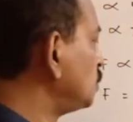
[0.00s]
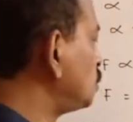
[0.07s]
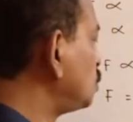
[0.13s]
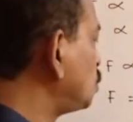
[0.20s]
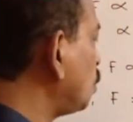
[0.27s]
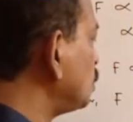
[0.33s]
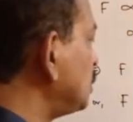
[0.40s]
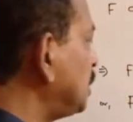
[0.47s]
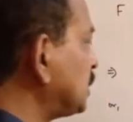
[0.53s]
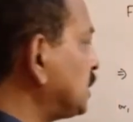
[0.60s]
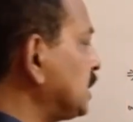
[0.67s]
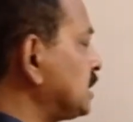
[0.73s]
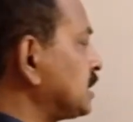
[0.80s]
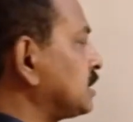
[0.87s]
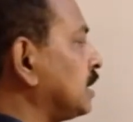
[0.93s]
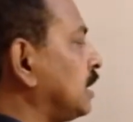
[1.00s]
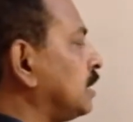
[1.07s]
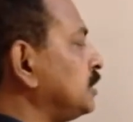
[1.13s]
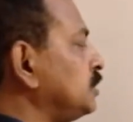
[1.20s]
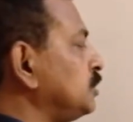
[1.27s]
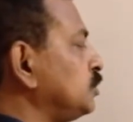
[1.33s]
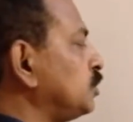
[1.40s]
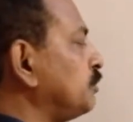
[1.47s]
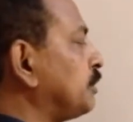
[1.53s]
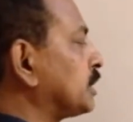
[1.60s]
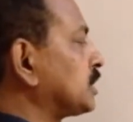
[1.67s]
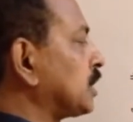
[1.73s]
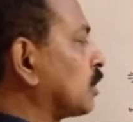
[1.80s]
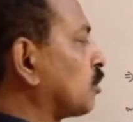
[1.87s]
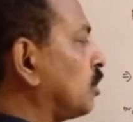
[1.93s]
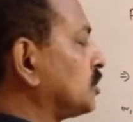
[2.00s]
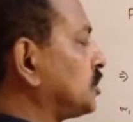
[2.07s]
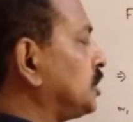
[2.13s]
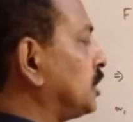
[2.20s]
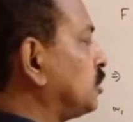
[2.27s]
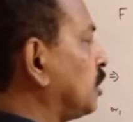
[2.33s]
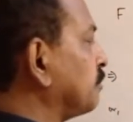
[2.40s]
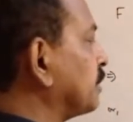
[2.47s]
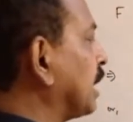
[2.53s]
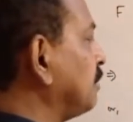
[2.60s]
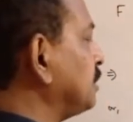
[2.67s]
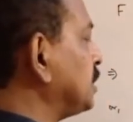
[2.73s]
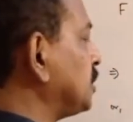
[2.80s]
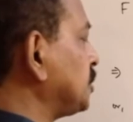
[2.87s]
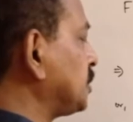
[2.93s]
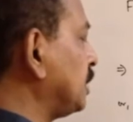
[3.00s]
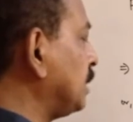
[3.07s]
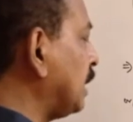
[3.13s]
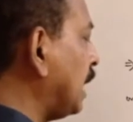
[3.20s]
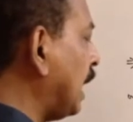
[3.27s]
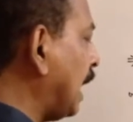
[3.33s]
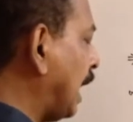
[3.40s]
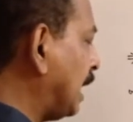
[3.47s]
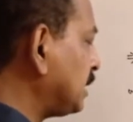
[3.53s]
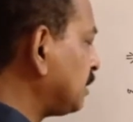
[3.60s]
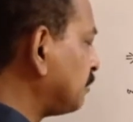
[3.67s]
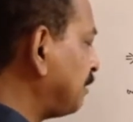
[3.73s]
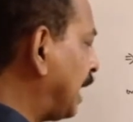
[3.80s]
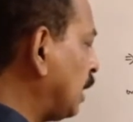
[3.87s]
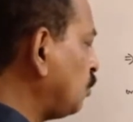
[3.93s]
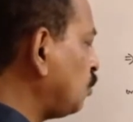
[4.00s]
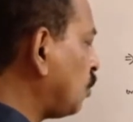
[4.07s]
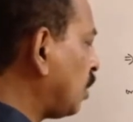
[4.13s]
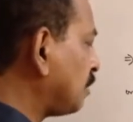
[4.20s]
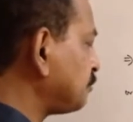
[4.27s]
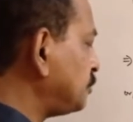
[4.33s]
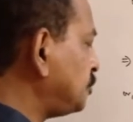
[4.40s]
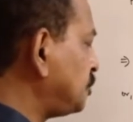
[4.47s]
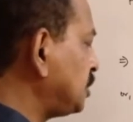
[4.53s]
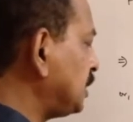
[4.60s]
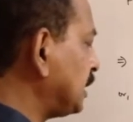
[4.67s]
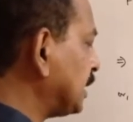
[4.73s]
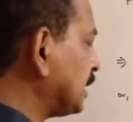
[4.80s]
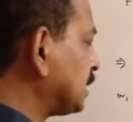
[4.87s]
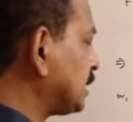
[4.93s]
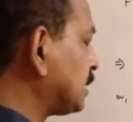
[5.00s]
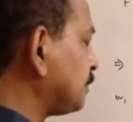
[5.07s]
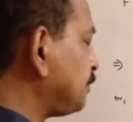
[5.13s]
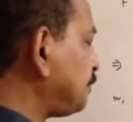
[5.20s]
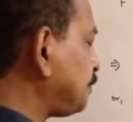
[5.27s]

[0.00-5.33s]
So this is a universal constant of gravitation, and the value of G is